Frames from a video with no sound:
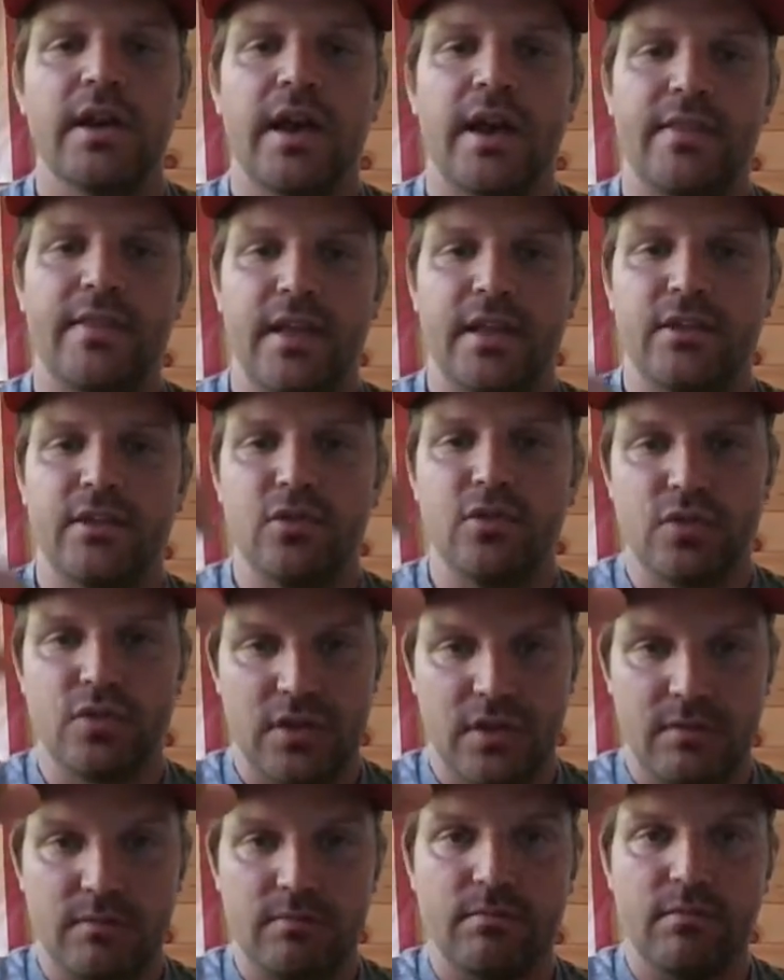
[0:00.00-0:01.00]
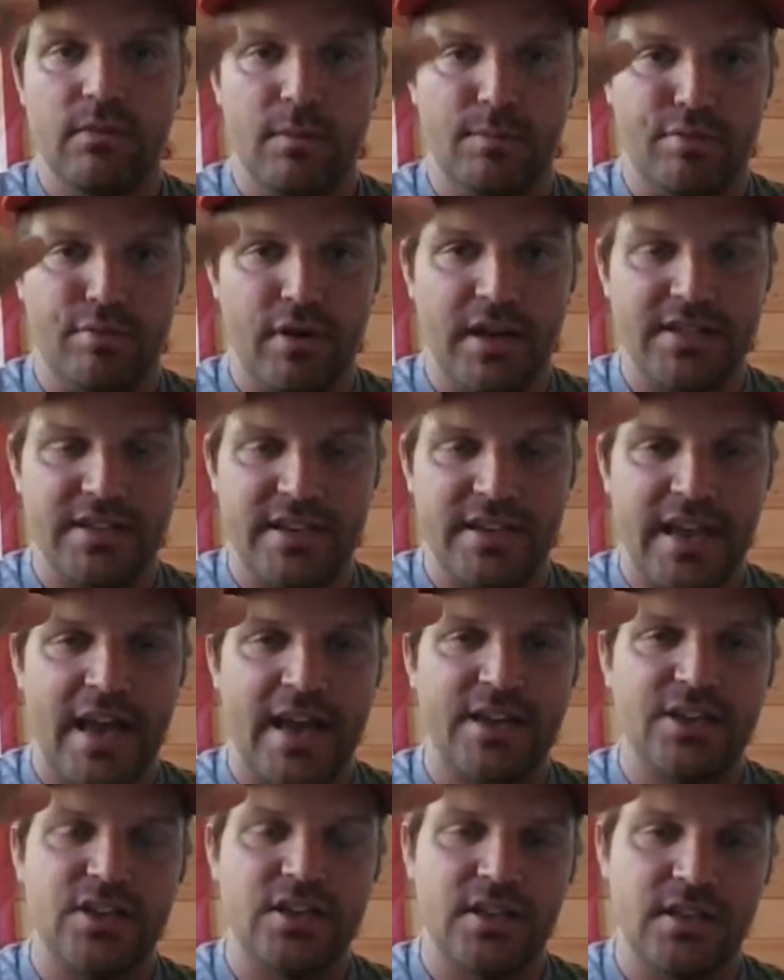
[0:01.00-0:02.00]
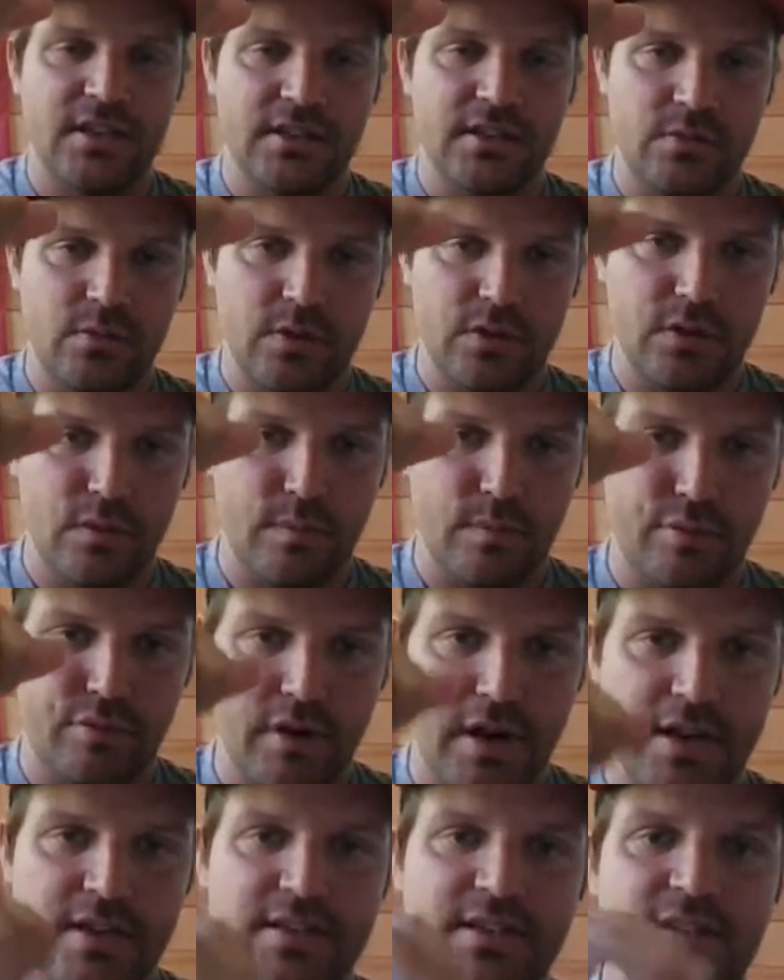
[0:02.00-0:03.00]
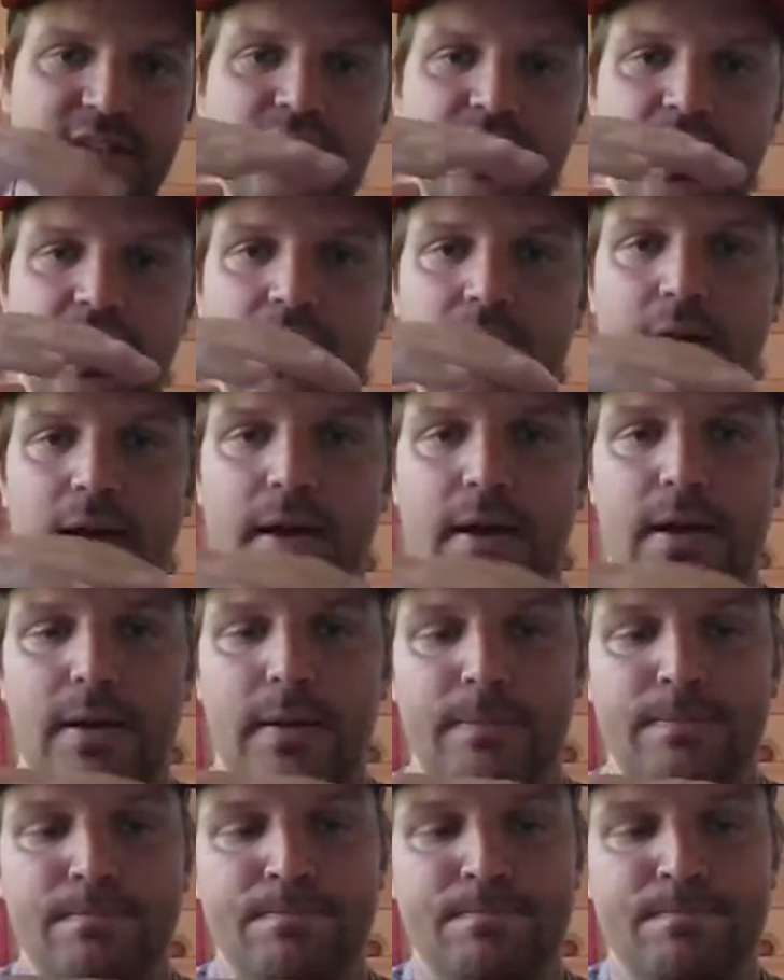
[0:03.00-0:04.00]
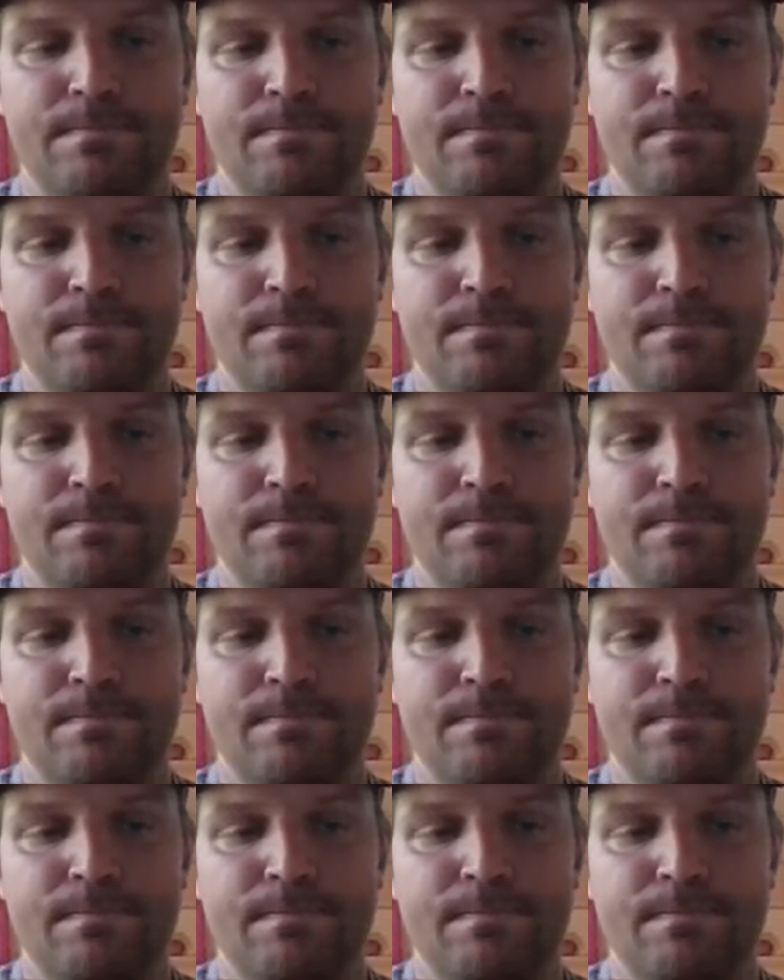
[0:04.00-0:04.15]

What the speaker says: and then usually the pressing action is when you press a